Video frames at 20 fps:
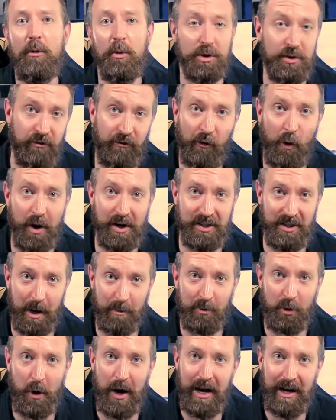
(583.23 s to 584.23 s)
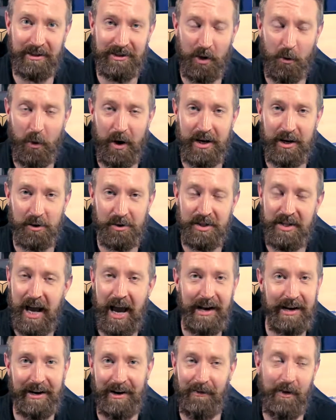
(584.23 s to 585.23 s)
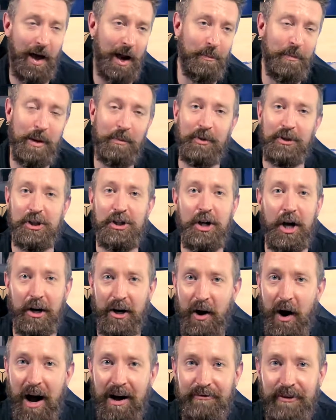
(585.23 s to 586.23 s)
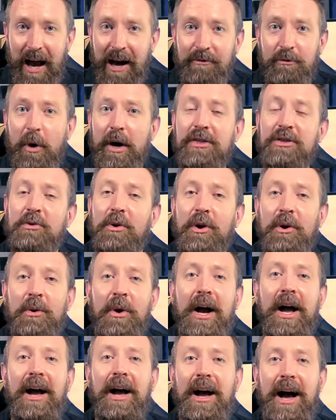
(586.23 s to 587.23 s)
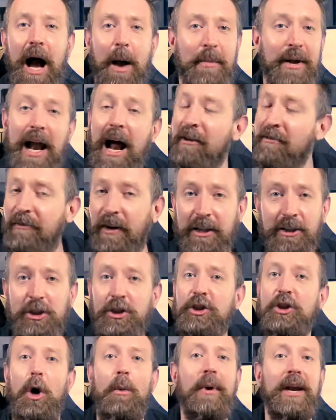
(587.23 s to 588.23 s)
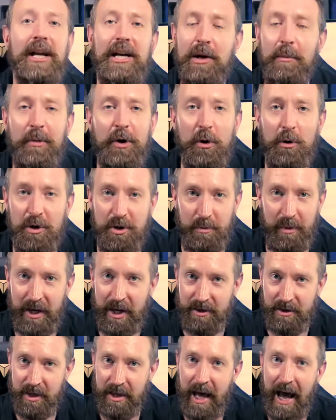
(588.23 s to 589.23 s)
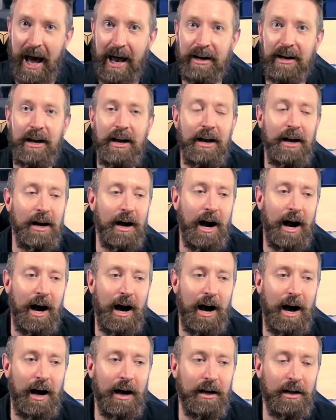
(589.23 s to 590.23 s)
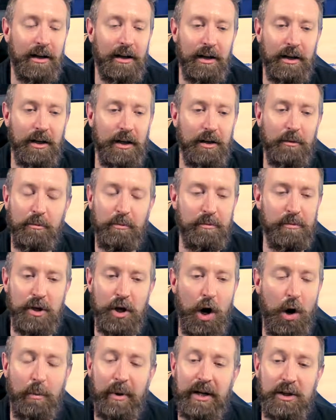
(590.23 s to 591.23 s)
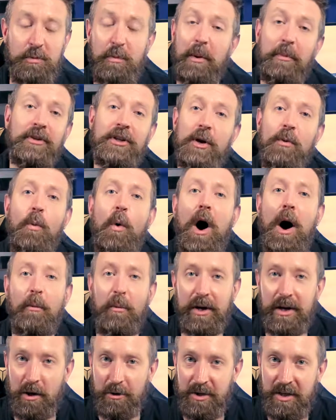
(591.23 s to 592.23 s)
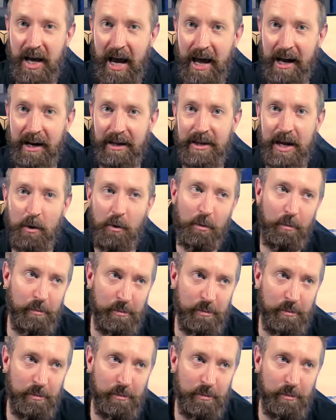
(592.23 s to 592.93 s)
was force upgraded to Windows 10 and a lot of people shut it off halfway through? I mean, I fixed so many computers because of that. Because people didn't want Windows 10 and they